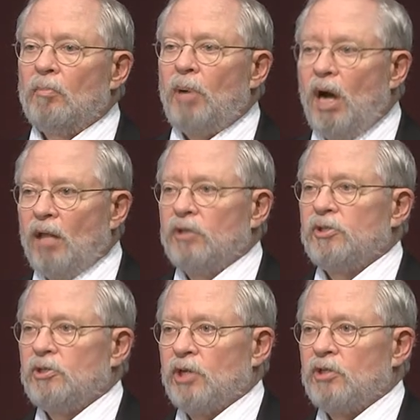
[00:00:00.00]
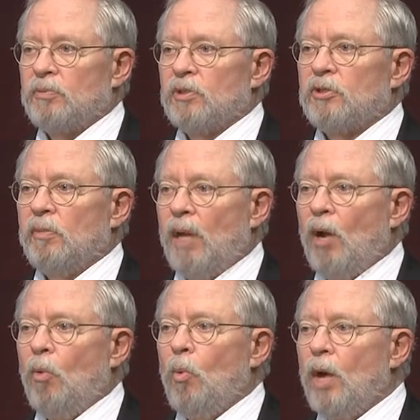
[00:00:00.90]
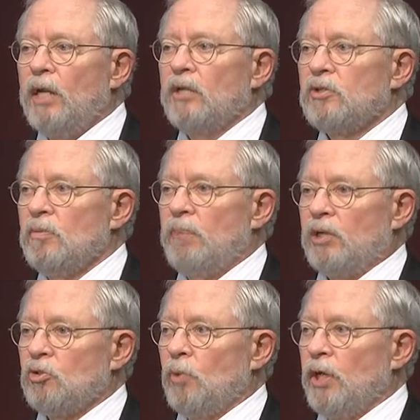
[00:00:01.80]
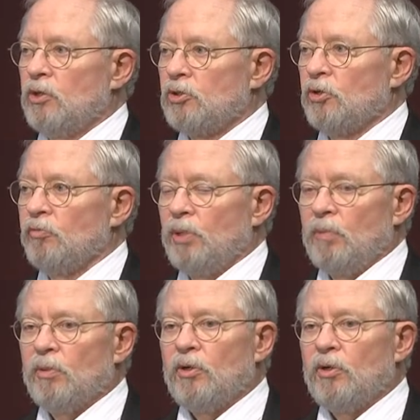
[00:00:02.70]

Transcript: policy judgments about what is the best way to serve people.